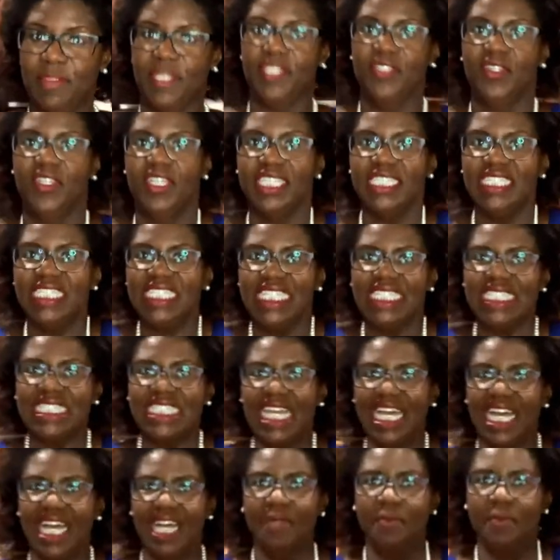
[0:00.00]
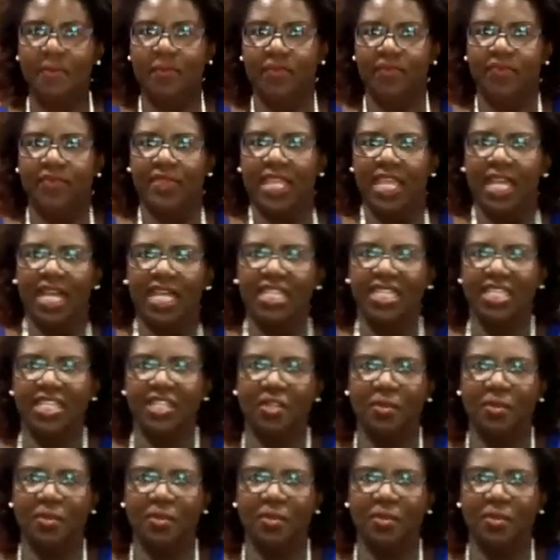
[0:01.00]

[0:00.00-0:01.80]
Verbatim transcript: But you can see it's got a